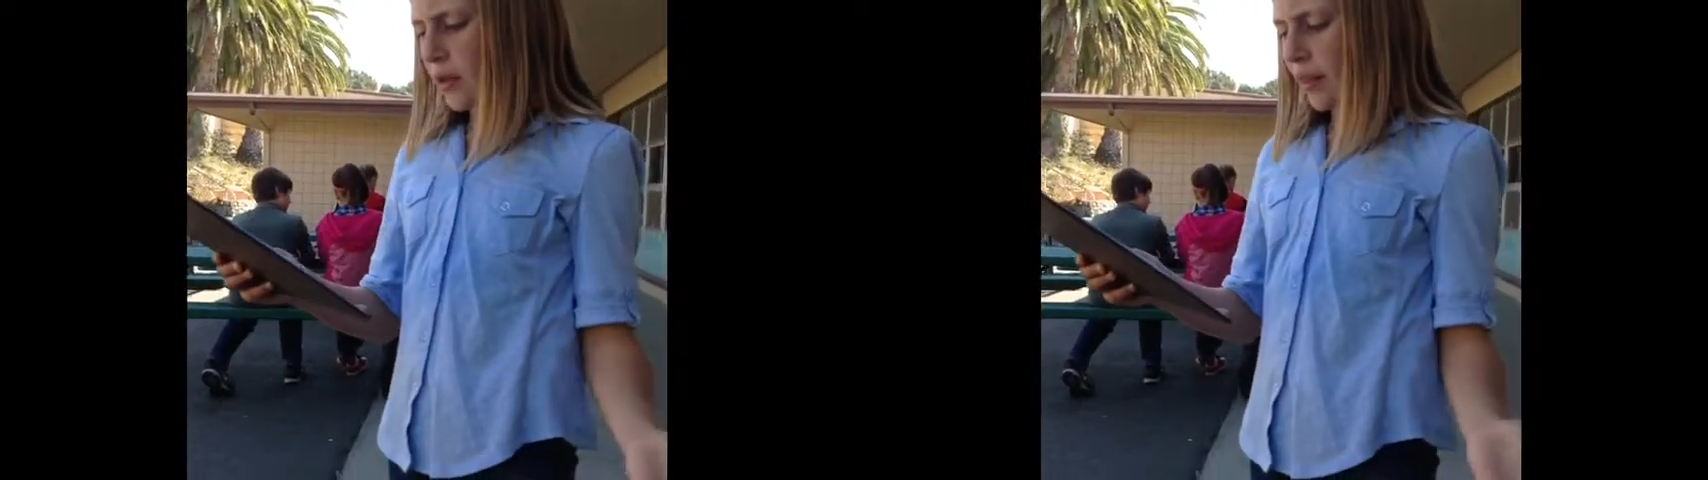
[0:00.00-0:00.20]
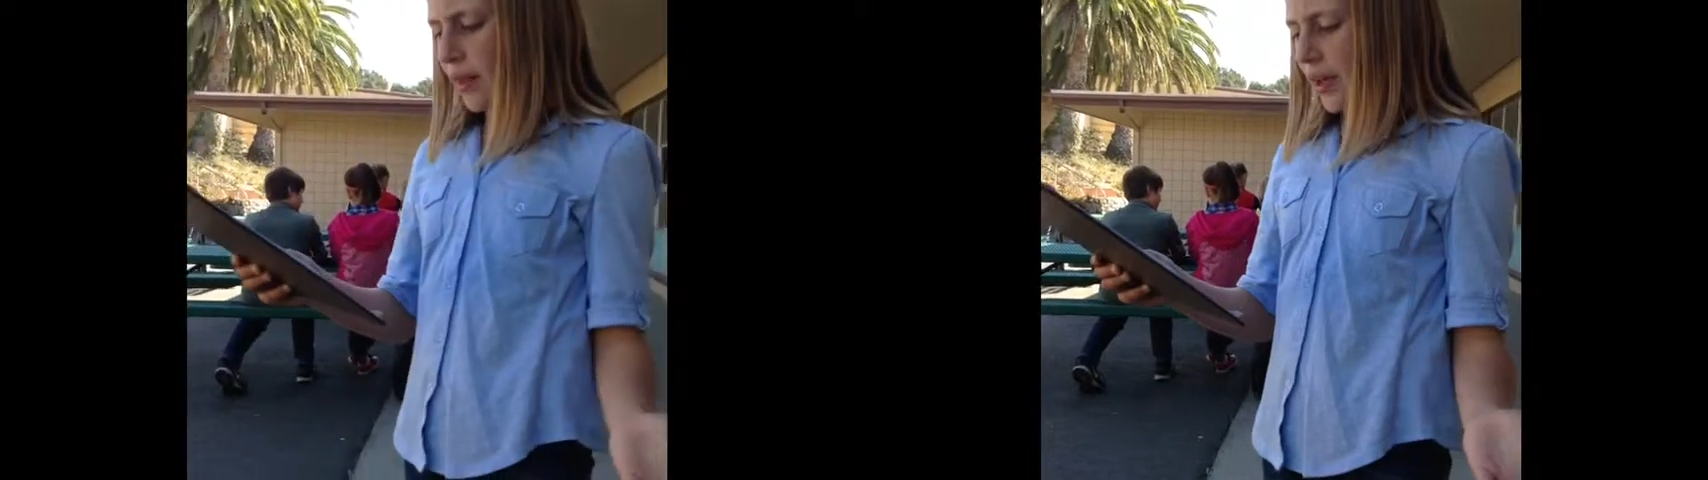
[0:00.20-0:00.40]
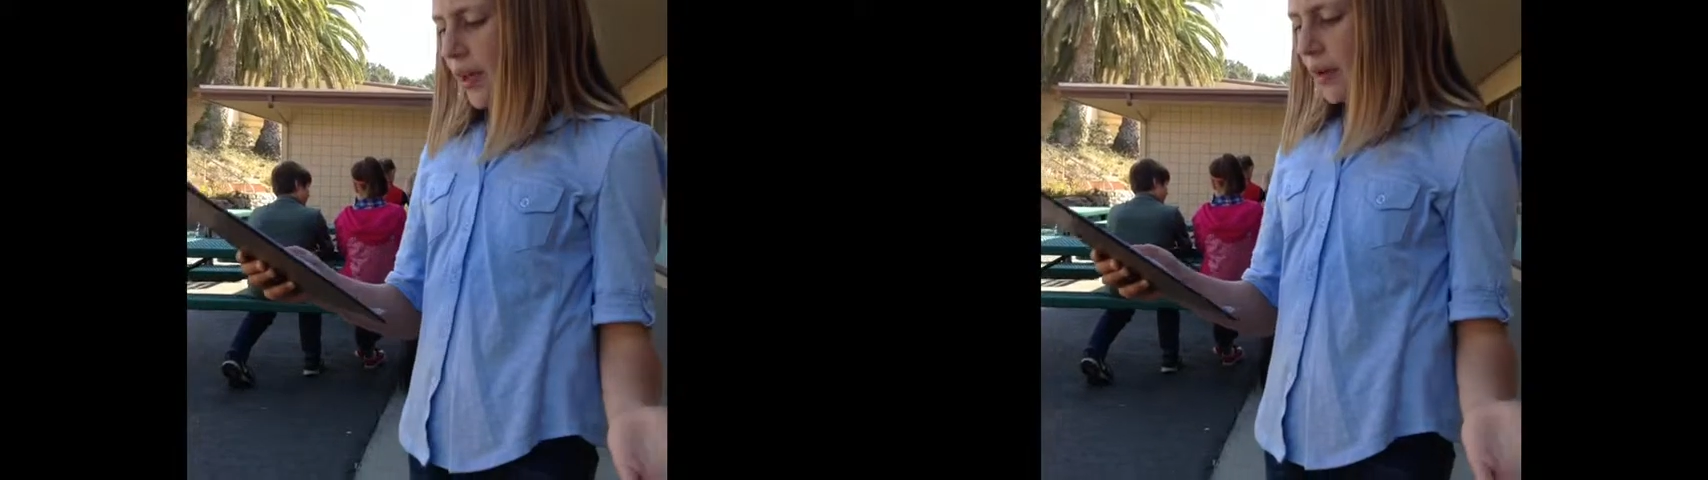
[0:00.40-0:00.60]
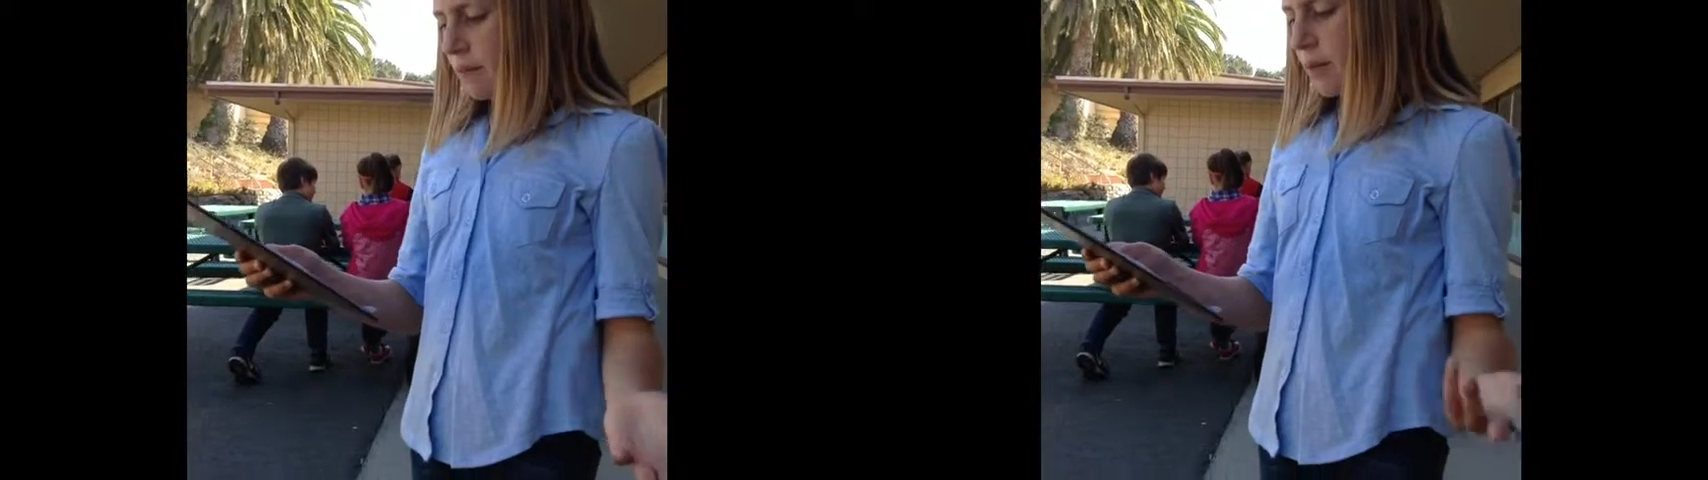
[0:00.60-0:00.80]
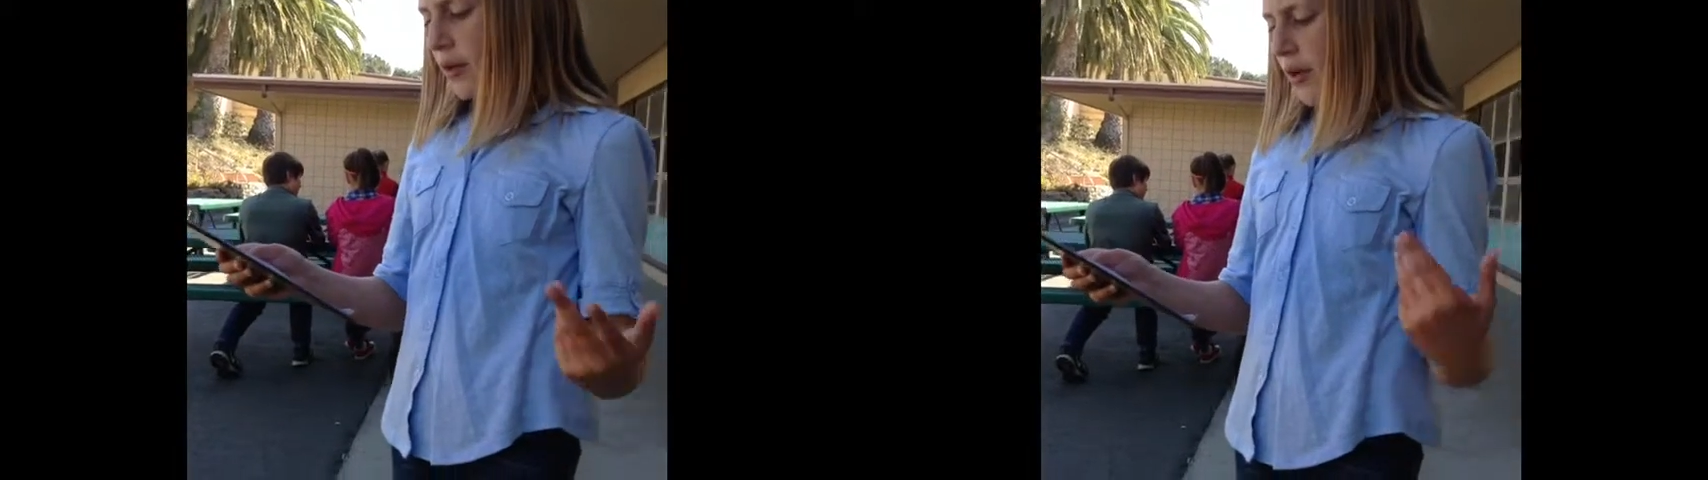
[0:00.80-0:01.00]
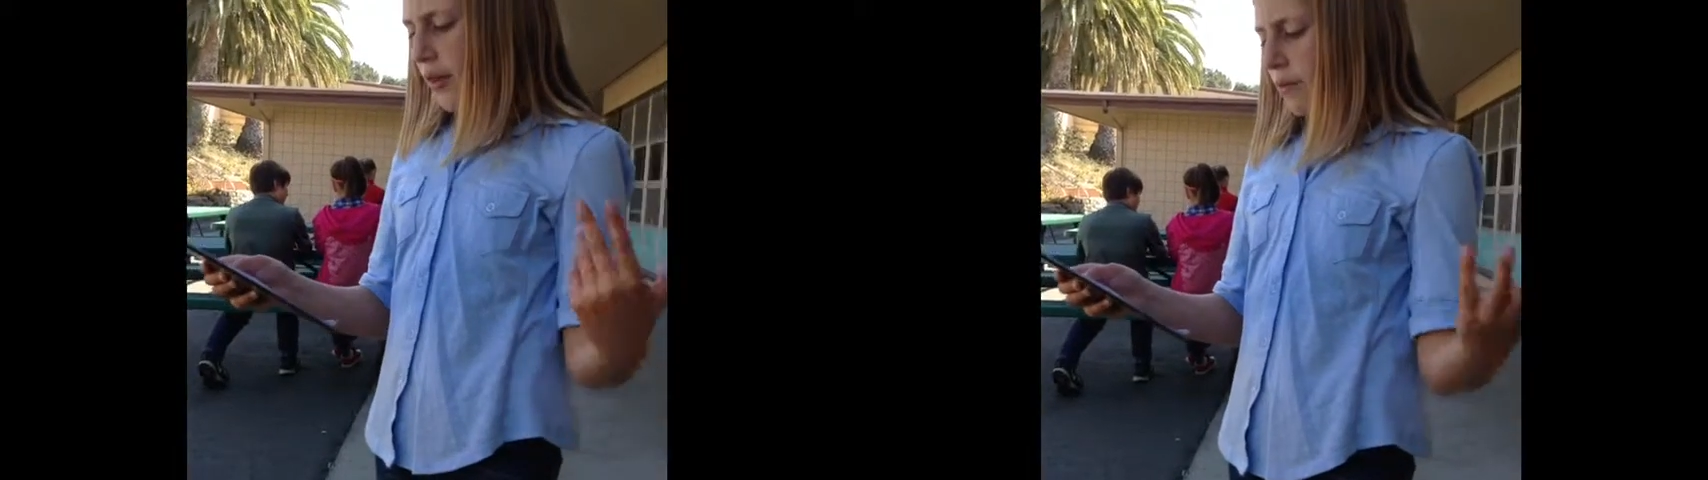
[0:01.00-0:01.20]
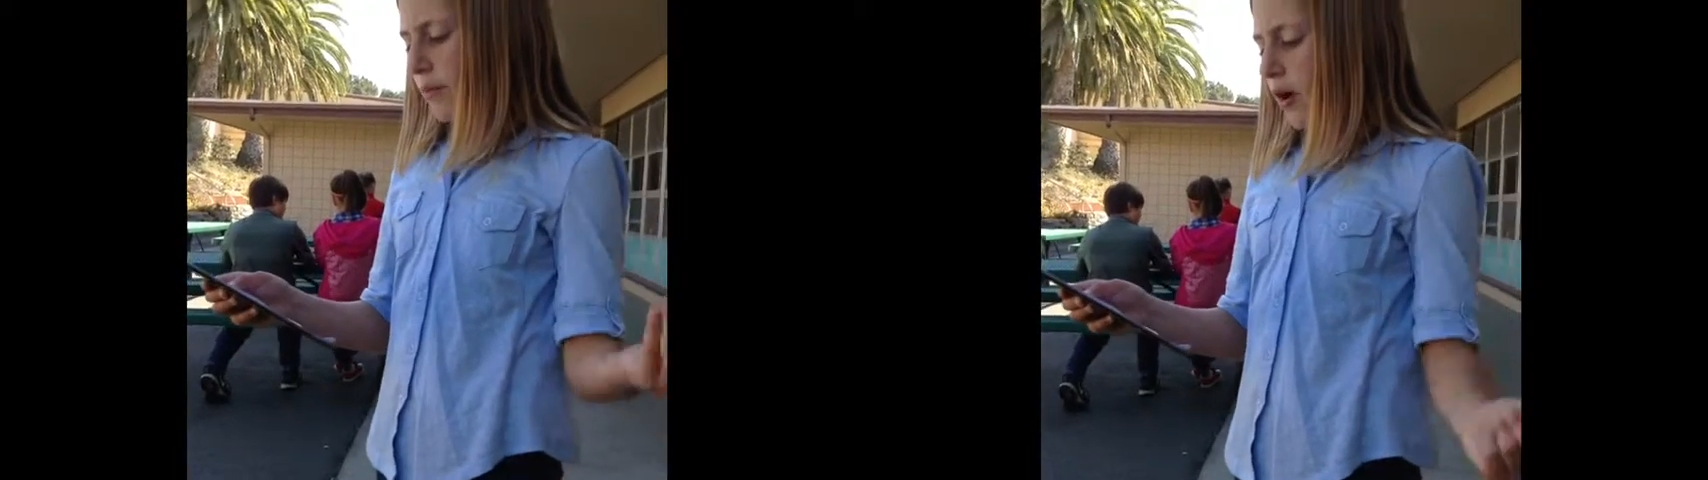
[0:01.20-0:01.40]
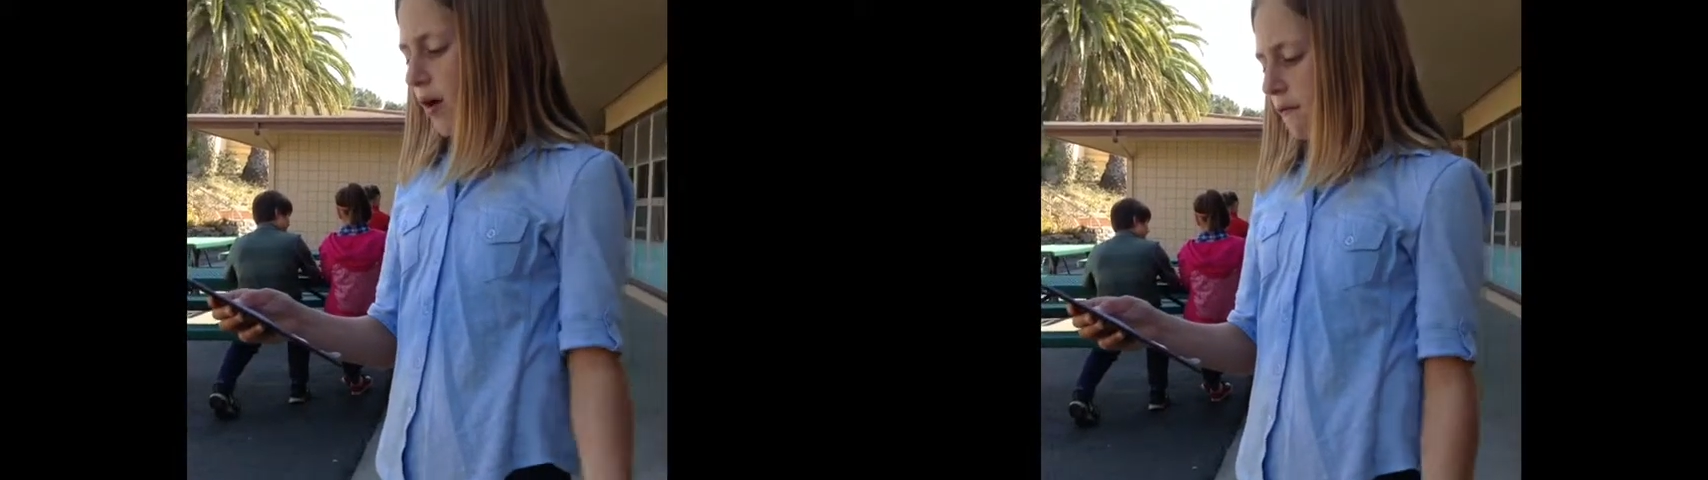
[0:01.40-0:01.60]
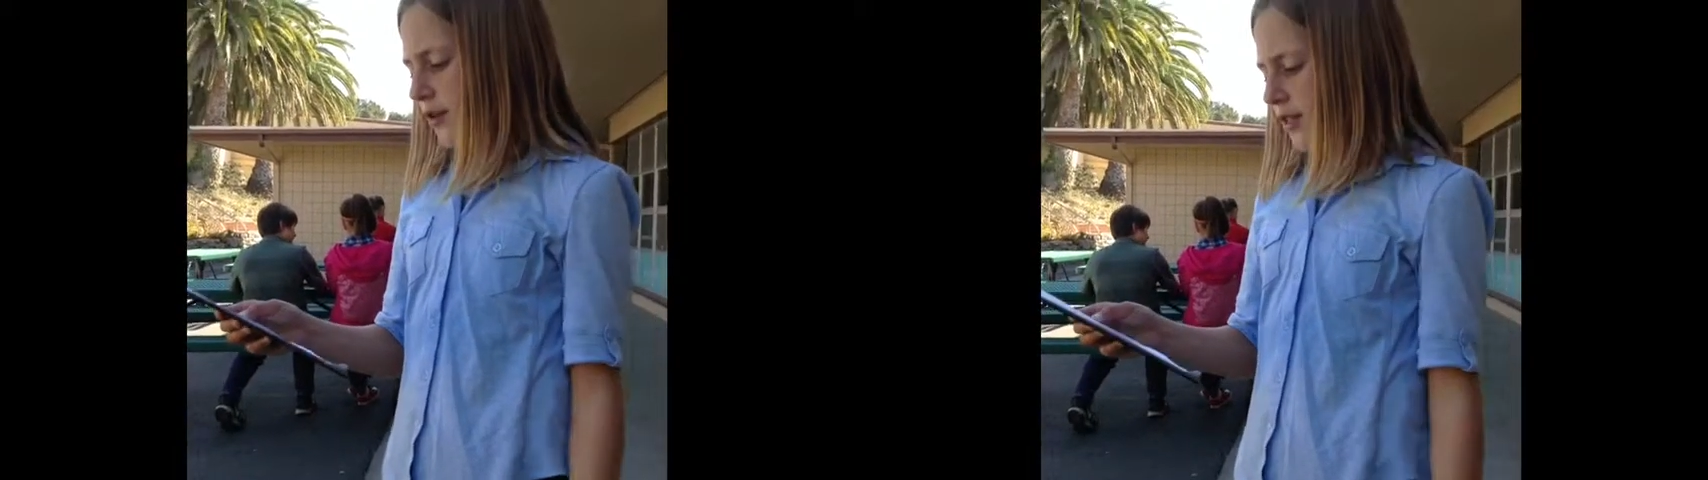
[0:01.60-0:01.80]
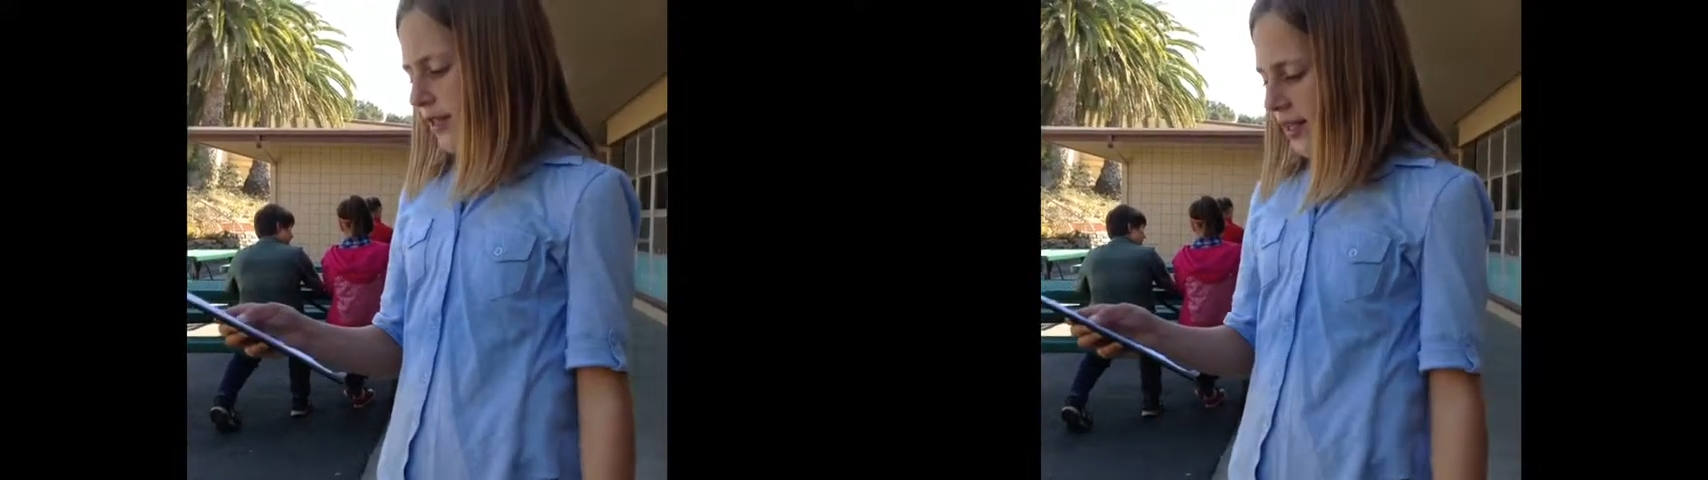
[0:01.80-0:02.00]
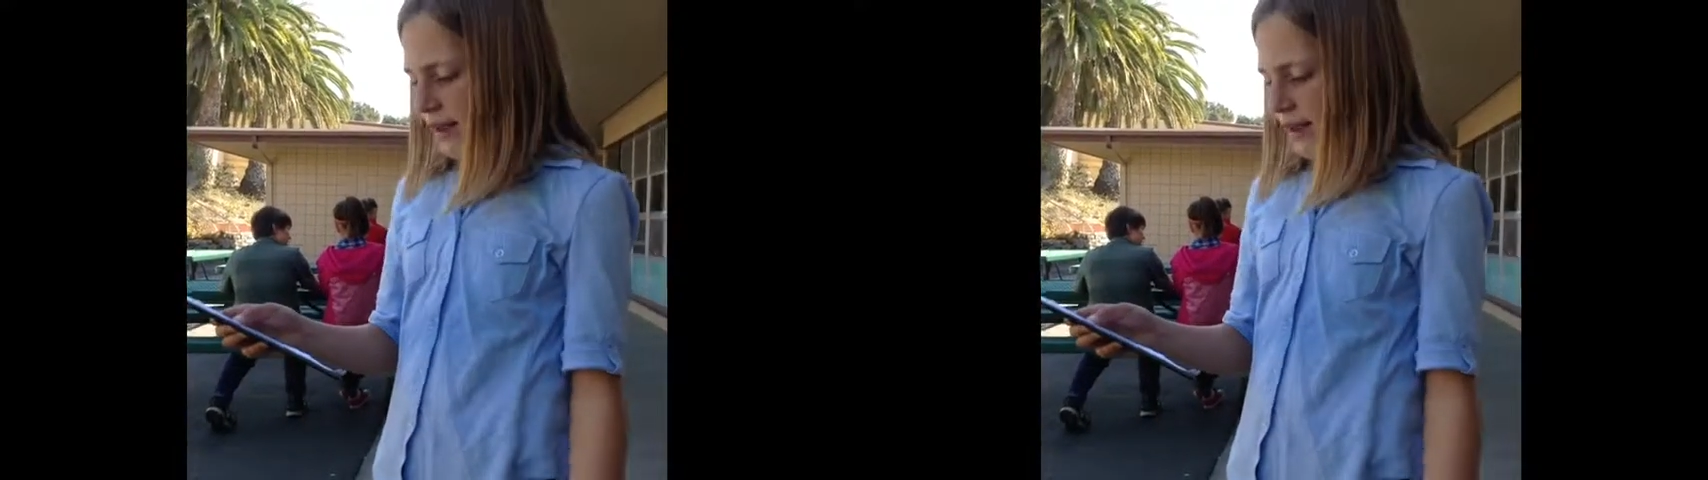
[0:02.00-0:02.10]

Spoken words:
in linen and put them in coffins.